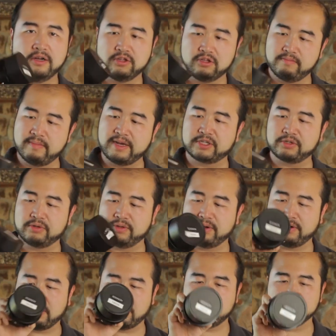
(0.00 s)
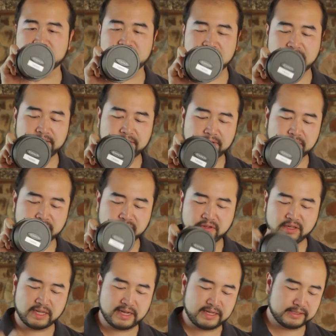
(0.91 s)
to make sure they're on center of
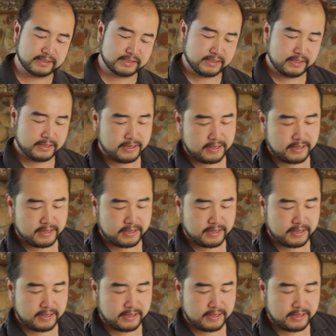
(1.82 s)
the lens.